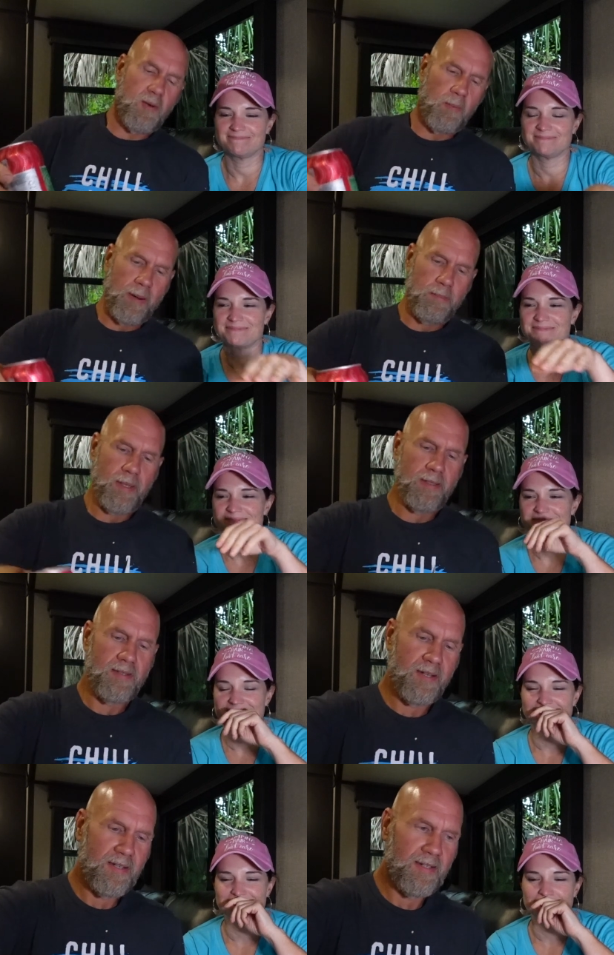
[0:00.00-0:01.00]
Speaker 1: to
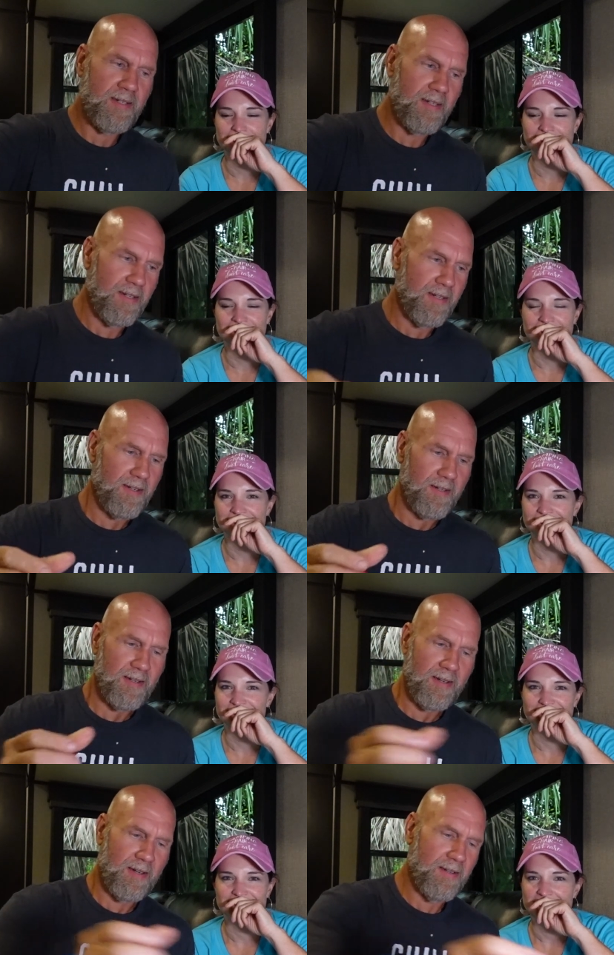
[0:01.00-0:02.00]
Redmond?
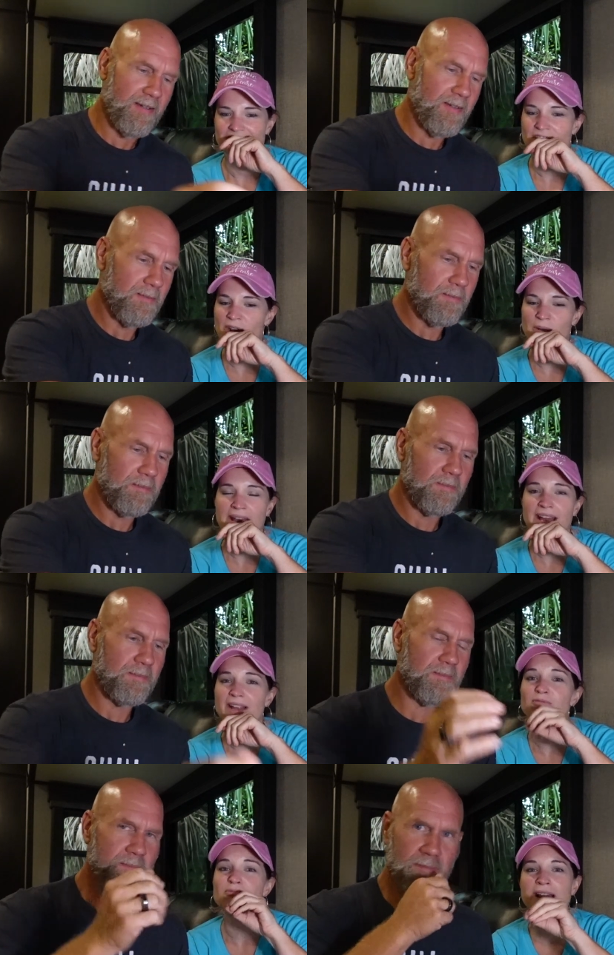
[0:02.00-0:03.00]
Speaker 2: No,
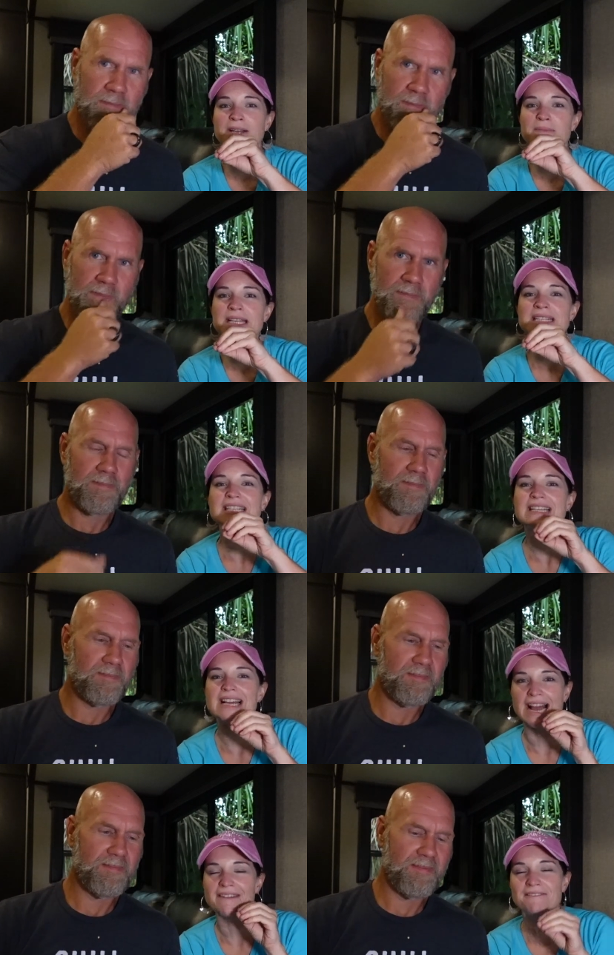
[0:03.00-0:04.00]
Redmond,
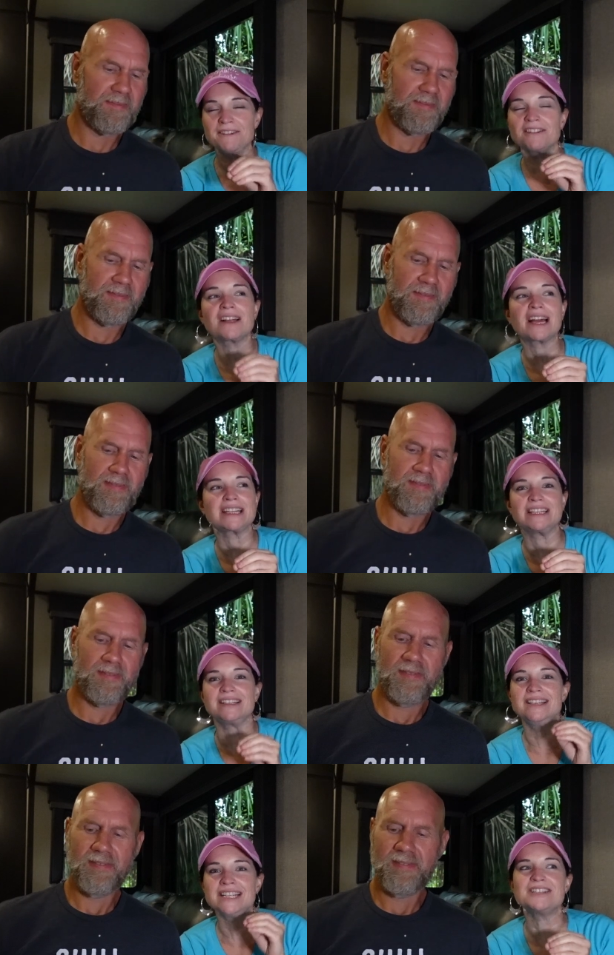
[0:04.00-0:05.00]
I feel like,
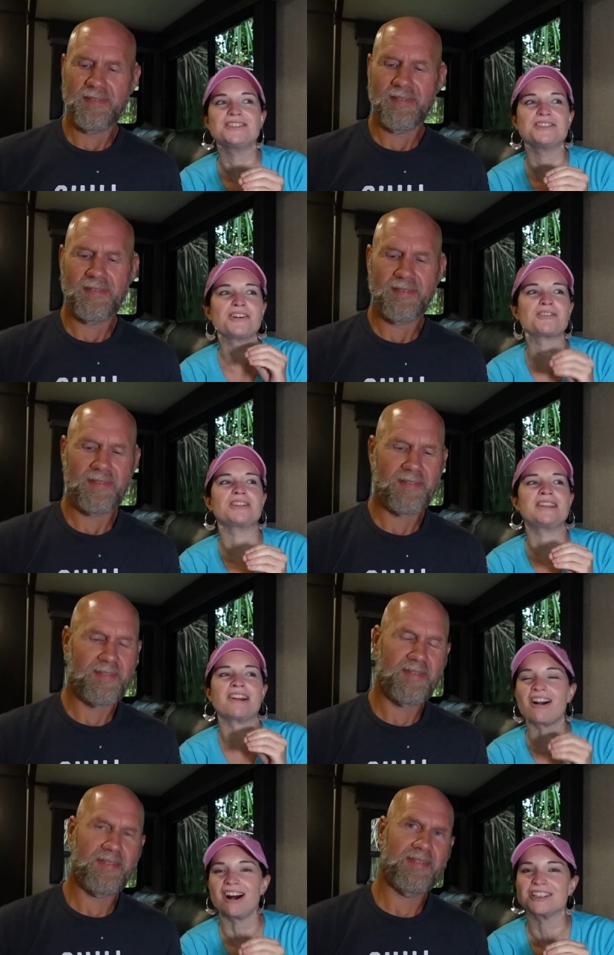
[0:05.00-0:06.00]
needs to know that
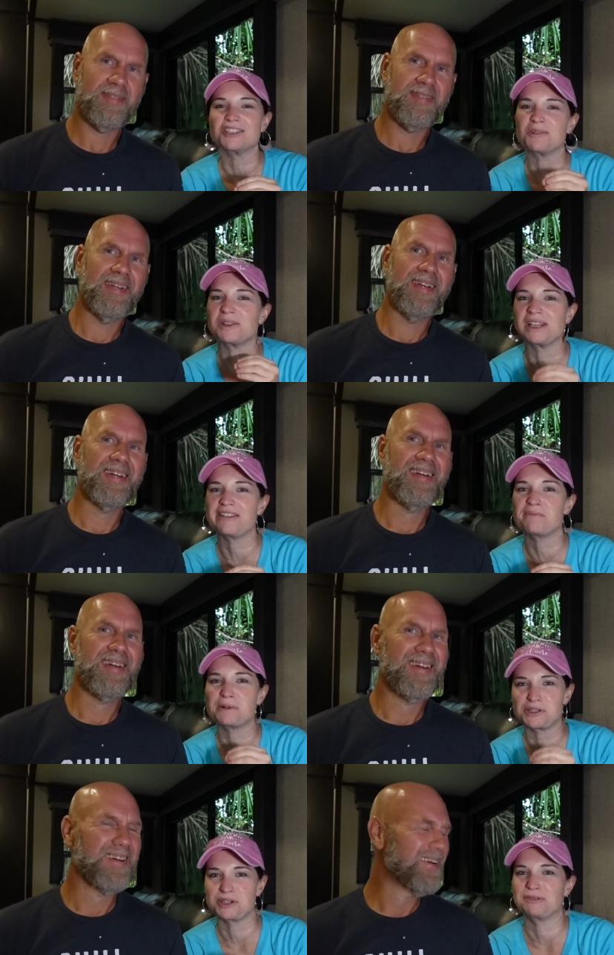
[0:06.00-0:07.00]
they're also a life
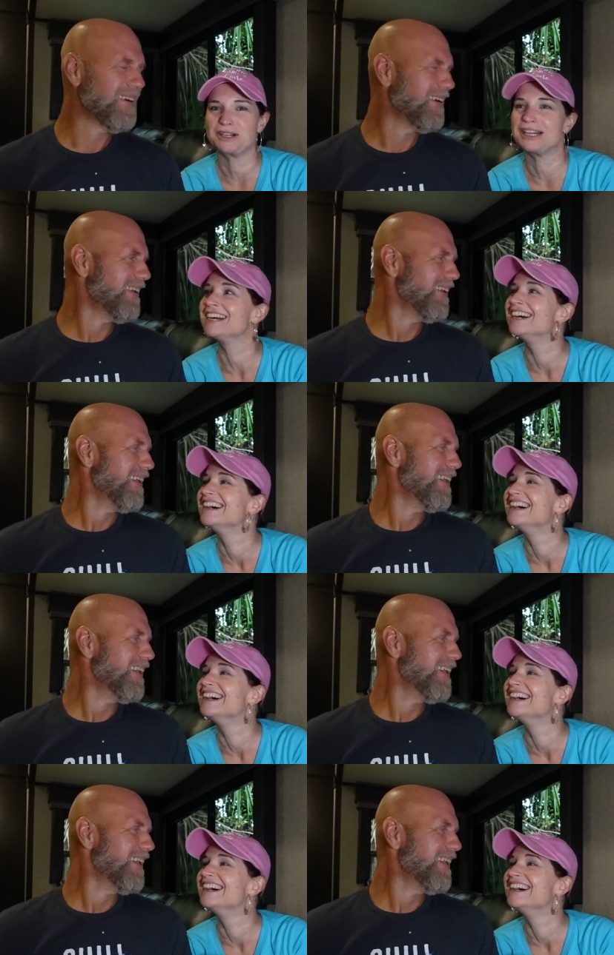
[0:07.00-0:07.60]
preserver.